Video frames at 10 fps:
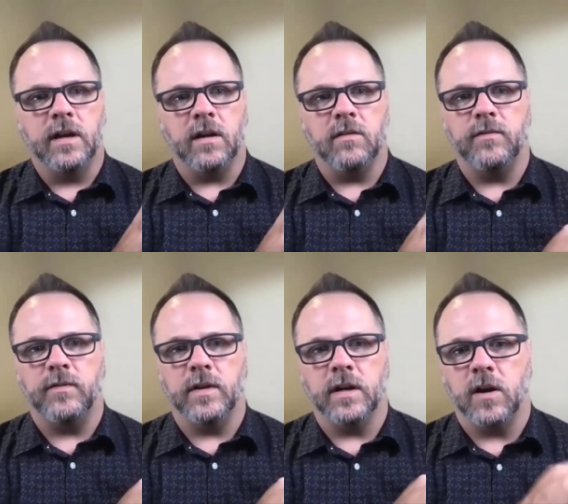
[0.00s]

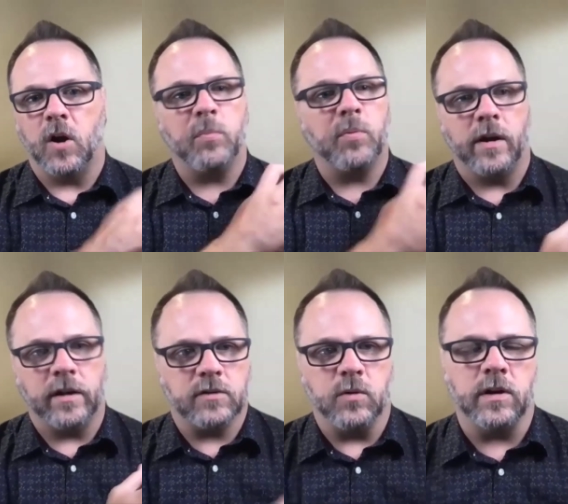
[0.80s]
our
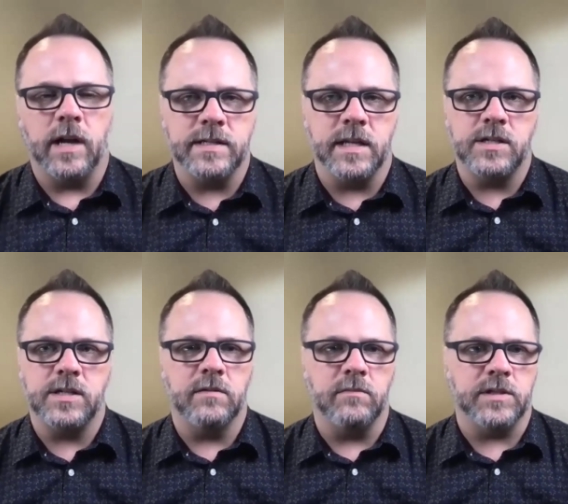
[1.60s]
product organization,